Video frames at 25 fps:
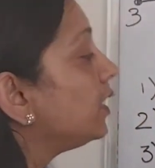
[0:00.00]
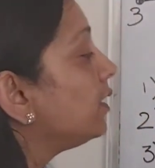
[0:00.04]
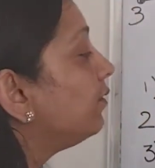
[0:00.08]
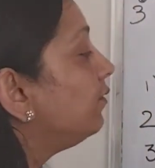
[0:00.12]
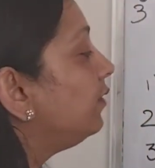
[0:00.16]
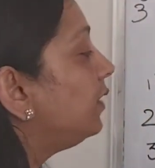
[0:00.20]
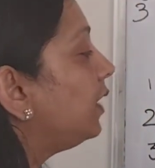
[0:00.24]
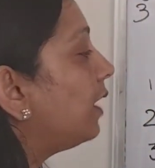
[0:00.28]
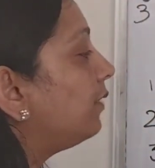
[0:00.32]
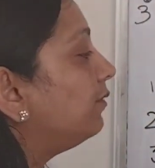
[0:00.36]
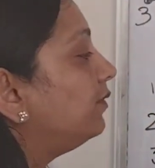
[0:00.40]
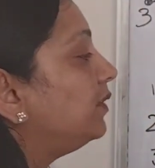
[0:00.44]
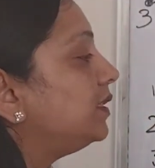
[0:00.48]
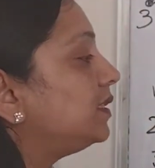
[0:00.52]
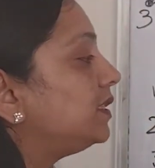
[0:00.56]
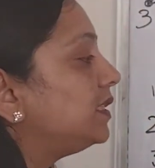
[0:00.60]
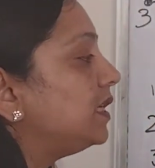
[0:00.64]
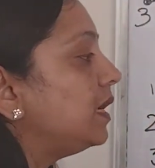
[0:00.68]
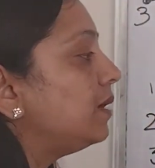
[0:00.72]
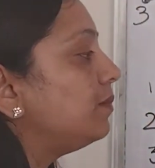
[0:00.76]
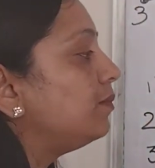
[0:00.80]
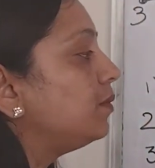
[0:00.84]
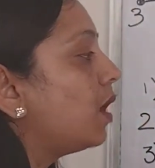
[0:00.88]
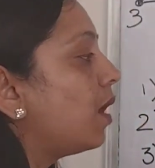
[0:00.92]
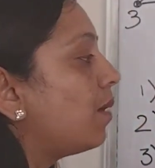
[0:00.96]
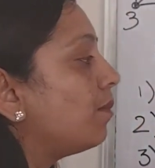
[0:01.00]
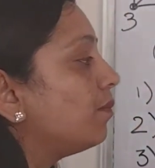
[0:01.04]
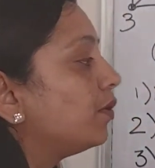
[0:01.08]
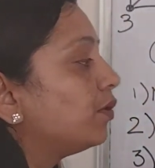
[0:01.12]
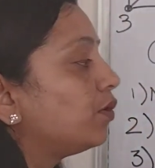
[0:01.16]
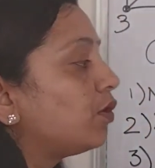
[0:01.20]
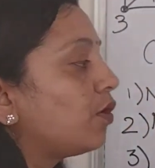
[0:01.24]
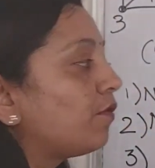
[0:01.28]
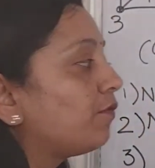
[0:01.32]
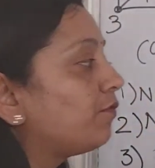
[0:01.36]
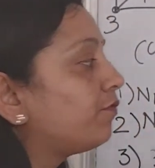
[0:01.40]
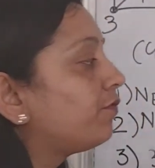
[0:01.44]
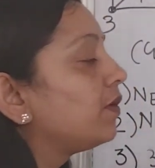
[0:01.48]
We have the same number
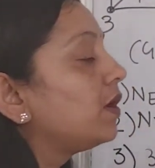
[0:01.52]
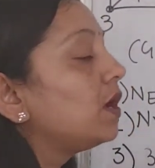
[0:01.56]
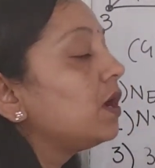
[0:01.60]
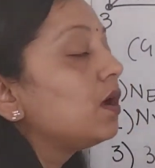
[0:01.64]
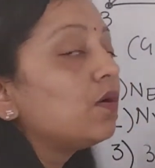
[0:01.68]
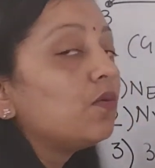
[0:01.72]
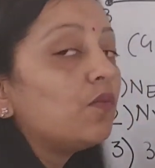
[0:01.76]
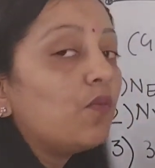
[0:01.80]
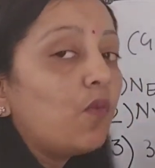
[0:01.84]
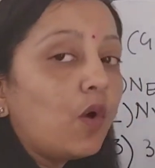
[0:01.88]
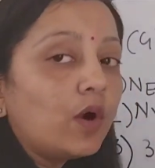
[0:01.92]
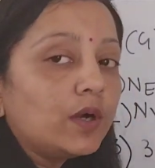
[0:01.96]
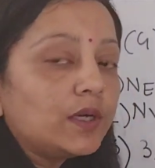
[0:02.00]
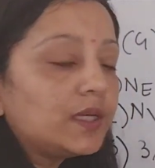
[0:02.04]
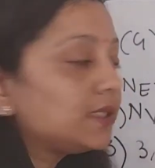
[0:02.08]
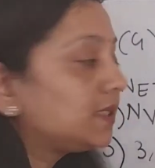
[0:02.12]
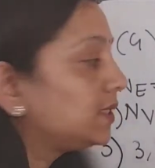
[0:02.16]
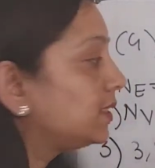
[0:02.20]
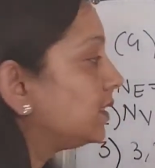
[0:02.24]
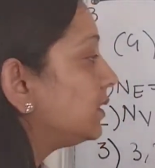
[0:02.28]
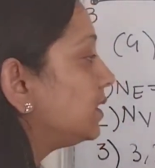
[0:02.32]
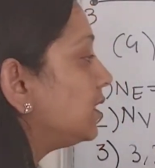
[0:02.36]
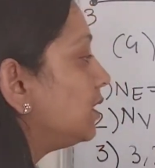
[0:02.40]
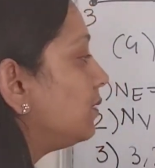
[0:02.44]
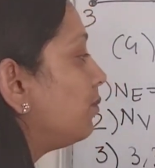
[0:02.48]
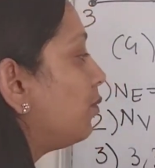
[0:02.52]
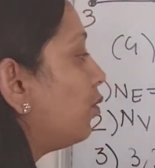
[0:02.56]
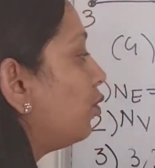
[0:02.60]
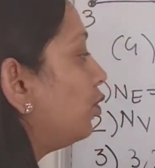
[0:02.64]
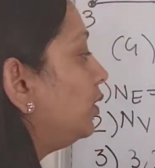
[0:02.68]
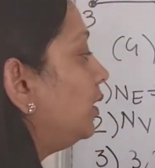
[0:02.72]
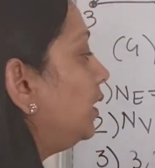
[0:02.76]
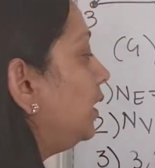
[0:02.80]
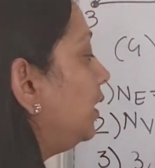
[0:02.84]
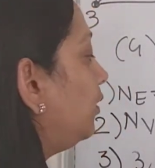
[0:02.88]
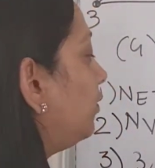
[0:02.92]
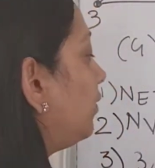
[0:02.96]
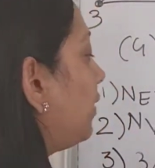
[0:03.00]
of vertices in both
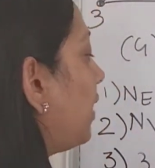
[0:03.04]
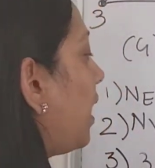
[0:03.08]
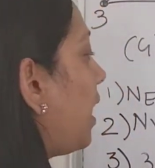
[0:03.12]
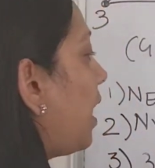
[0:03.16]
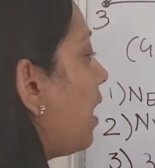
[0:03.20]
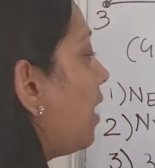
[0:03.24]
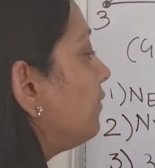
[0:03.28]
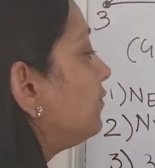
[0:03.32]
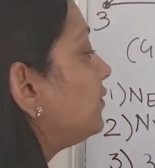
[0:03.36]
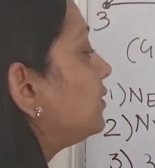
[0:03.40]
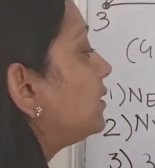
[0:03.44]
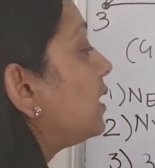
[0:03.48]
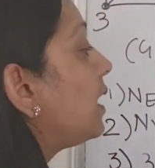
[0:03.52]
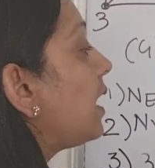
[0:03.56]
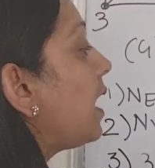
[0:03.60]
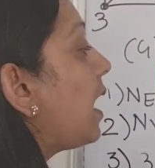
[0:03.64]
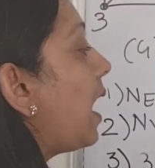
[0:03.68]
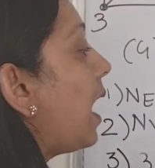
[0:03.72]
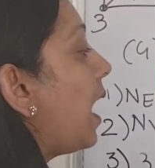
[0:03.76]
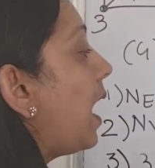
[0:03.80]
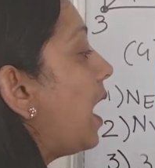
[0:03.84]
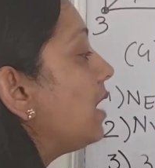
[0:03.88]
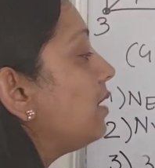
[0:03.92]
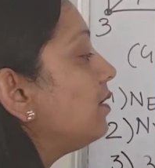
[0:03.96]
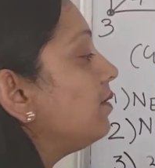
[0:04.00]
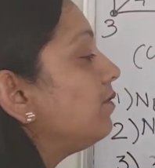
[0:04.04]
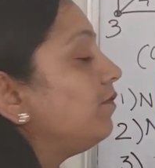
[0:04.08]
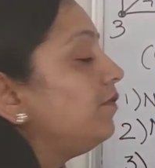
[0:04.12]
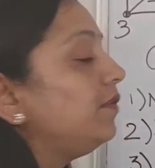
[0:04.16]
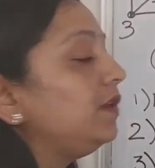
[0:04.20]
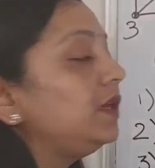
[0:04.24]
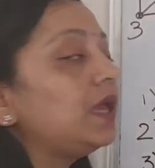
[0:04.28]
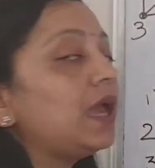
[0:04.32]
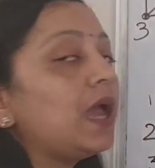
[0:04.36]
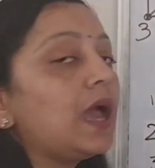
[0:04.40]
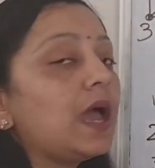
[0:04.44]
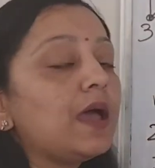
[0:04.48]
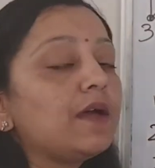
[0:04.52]
the graphs. And
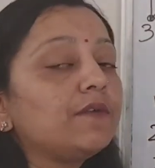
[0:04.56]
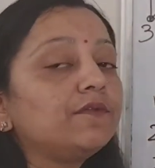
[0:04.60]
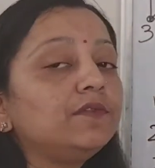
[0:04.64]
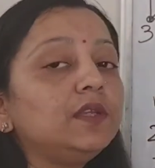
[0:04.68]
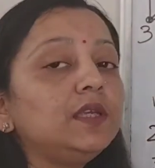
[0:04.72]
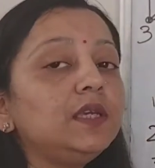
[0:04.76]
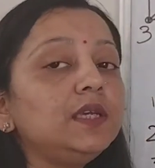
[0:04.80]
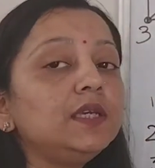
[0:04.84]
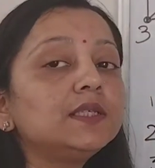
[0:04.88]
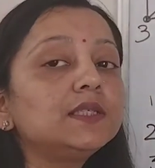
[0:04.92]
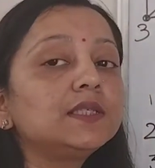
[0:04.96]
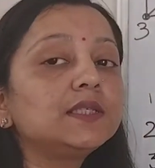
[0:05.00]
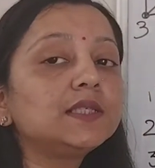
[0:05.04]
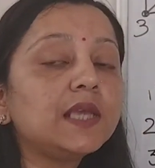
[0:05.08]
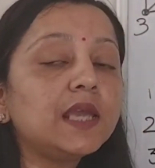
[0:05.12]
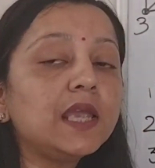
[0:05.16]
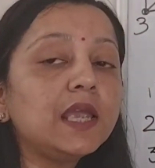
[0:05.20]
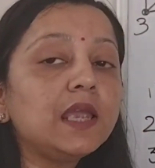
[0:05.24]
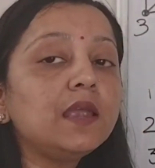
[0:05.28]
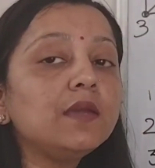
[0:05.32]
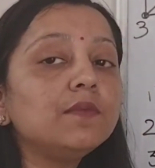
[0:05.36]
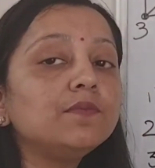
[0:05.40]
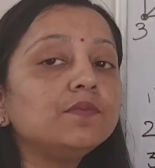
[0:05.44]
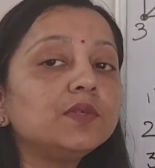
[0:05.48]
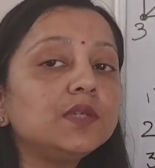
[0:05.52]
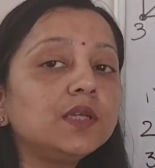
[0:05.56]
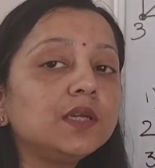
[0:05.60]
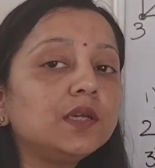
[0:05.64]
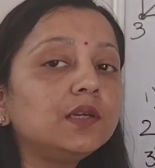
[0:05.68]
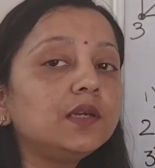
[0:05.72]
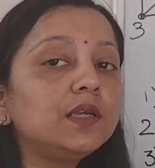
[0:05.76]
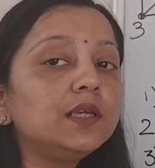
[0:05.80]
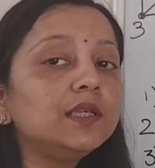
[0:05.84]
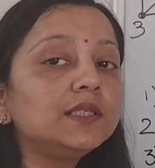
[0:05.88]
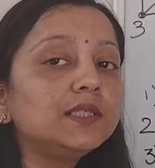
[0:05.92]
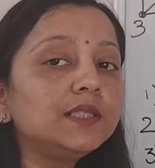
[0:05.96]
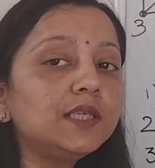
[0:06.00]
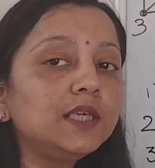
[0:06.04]
we have the same
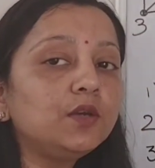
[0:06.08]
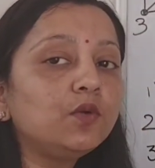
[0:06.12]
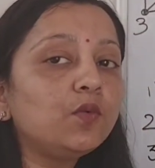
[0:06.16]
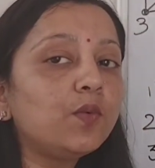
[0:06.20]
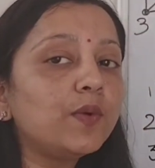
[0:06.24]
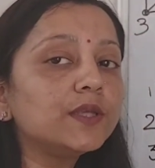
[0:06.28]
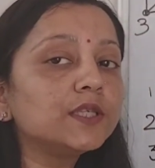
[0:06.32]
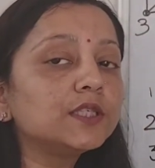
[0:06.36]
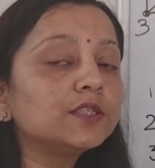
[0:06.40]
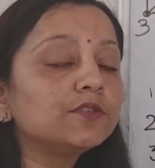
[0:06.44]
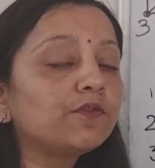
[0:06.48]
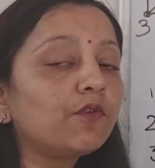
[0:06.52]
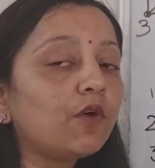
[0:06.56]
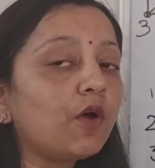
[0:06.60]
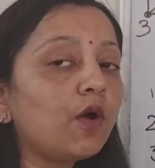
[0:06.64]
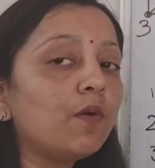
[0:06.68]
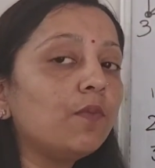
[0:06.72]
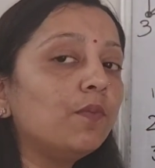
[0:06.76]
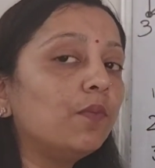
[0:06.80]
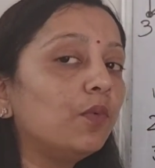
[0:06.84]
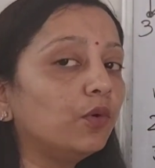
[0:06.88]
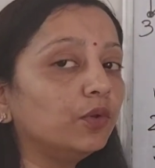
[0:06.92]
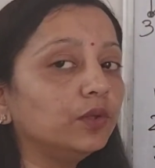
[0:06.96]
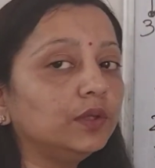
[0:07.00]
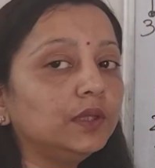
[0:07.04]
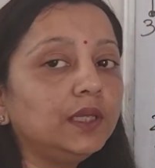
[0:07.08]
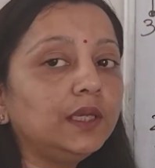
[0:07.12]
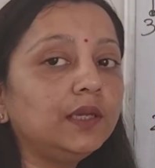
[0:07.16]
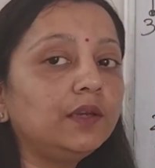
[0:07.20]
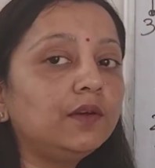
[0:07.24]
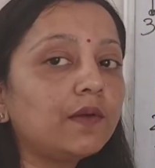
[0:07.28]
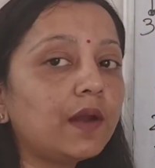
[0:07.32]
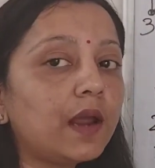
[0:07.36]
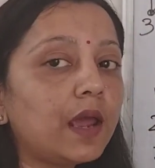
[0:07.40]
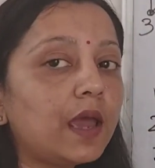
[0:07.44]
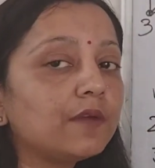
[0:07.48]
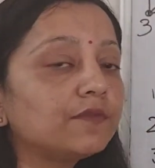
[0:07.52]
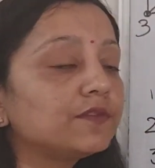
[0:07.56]
degree sequence for both the
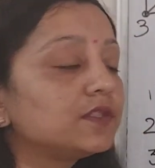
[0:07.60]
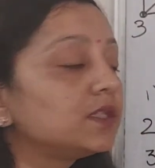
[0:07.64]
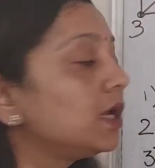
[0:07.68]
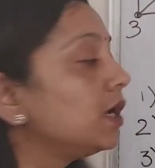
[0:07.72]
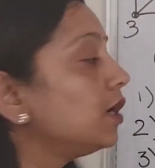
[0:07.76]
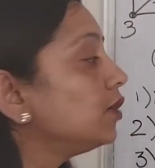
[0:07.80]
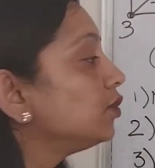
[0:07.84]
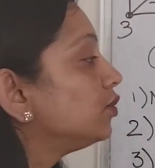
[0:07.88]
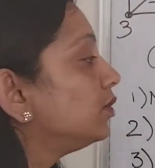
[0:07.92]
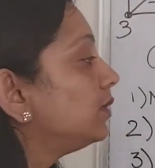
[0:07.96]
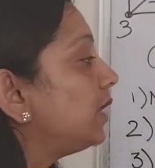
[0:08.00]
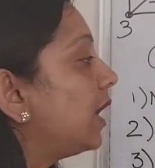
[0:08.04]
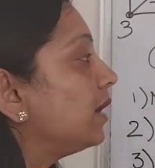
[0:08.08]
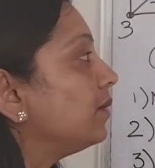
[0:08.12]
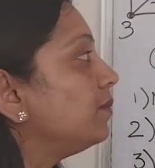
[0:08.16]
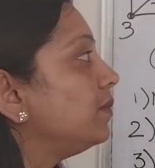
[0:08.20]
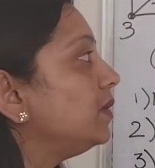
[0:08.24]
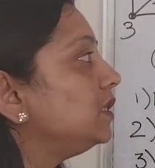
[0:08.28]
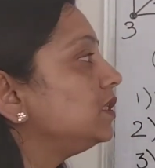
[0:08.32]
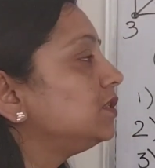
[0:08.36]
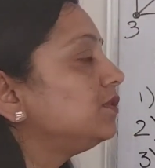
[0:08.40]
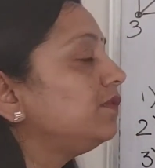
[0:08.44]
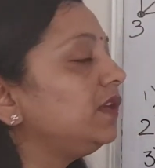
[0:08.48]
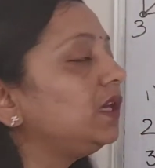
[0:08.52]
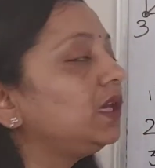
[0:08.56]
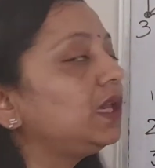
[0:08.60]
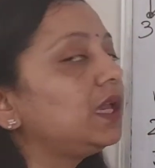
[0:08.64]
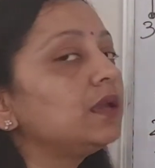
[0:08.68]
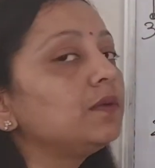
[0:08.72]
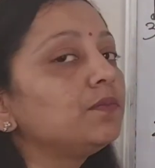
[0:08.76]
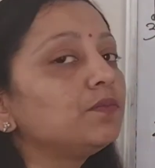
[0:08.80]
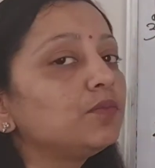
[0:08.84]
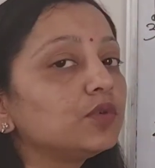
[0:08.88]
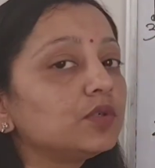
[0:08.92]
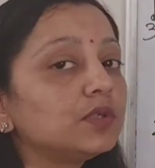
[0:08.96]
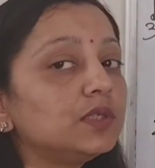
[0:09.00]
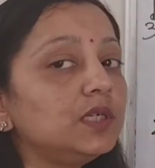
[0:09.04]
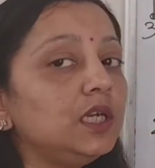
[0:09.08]
graphs. So that means we can
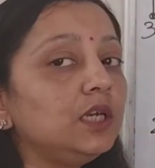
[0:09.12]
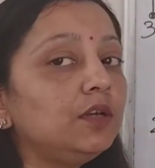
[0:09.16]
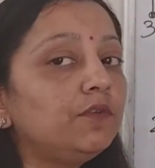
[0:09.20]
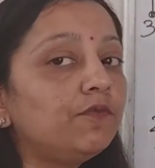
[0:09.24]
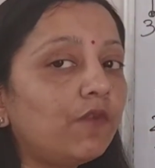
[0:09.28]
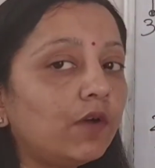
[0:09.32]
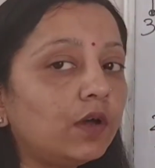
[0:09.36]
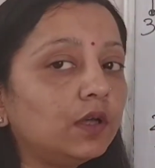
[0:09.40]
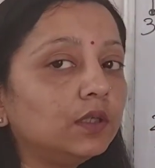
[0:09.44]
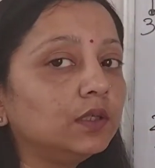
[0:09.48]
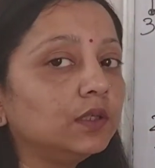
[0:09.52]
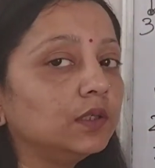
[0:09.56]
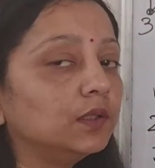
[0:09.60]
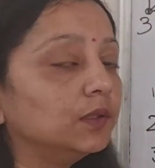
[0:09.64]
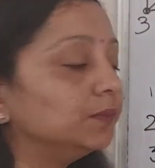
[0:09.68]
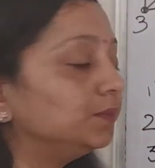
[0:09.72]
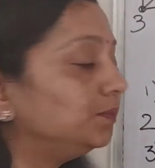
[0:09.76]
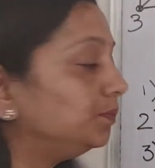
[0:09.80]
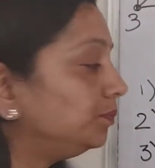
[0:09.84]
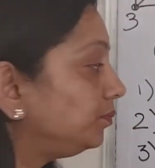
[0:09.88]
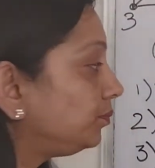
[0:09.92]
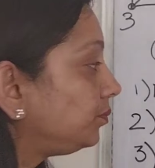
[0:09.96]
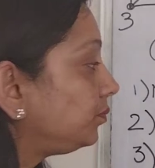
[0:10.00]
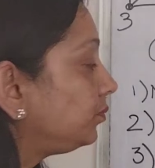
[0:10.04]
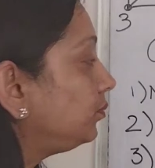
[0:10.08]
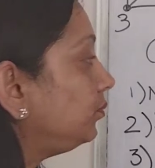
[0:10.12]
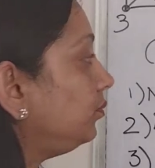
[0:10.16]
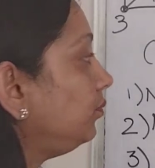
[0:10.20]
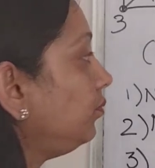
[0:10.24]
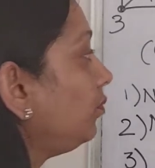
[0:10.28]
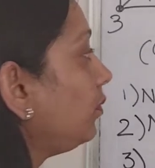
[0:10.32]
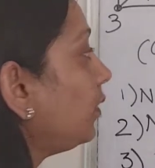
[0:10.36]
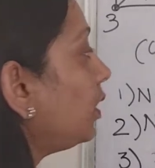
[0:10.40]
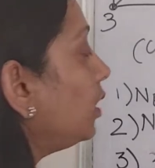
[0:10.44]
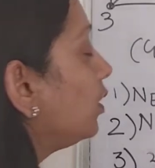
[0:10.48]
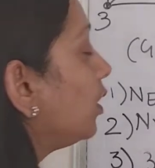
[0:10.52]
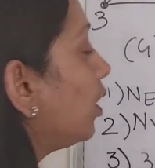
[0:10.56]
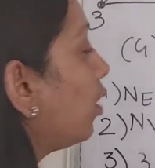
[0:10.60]
proceed further.
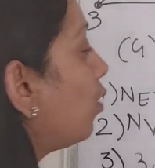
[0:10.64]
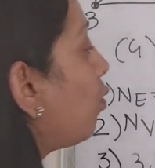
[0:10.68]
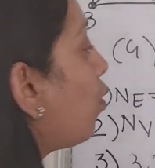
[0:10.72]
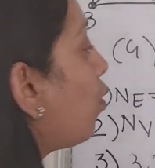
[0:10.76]
Now